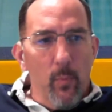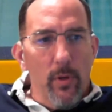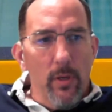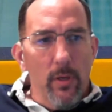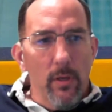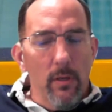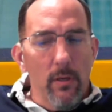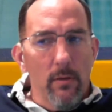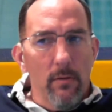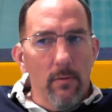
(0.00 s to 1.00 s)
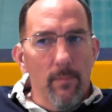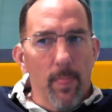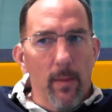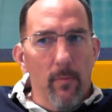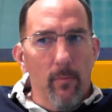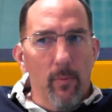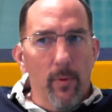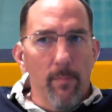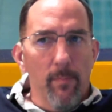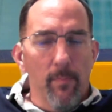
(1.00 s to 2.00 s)
We
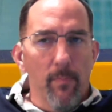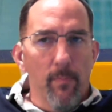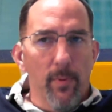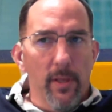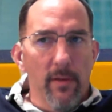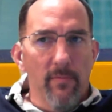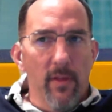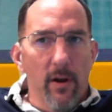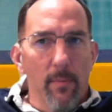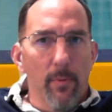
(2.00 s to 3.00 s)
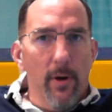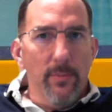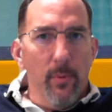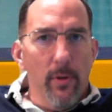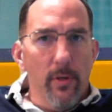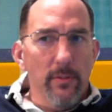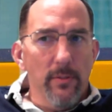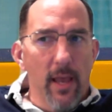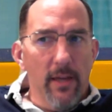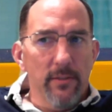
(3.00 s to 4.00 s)
believe that our price point
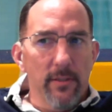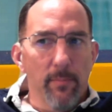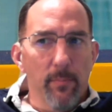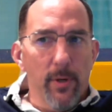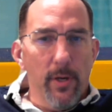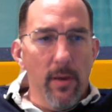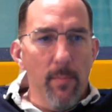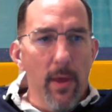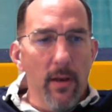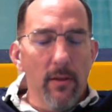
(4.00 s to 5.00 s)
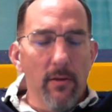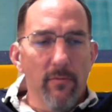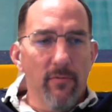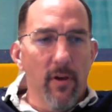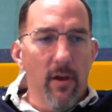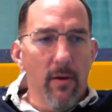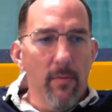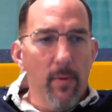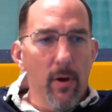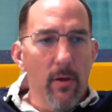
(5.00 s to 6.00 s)
is actually pretty competitive
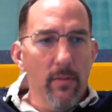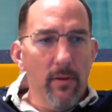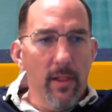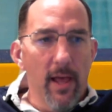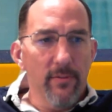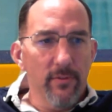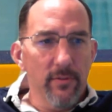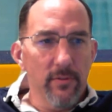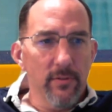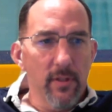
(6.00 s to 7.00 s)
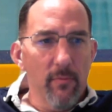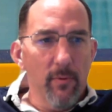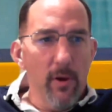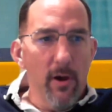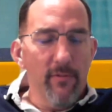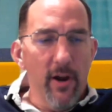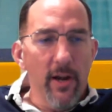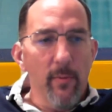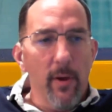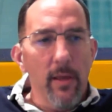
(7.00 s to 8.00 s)
on the classes we offer
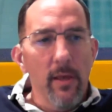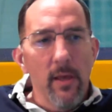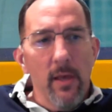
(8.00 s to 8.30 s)
anyway.